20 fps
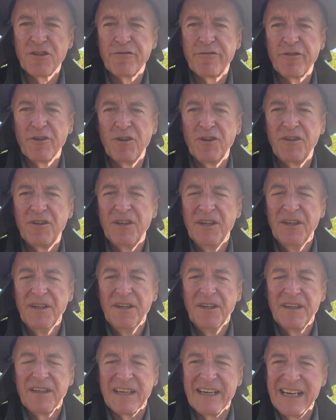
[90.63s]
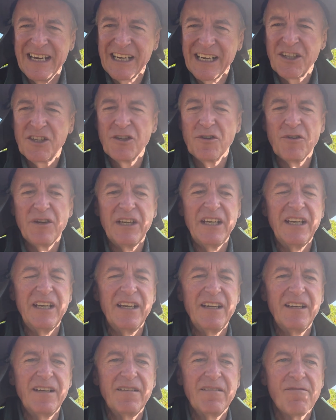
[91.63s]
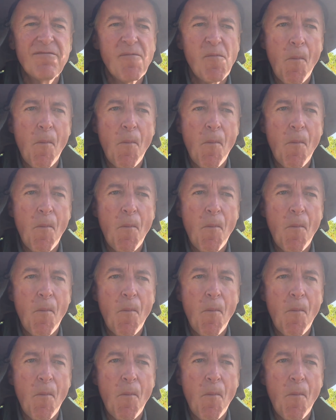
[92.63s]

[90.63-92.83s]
fruit, nectarine,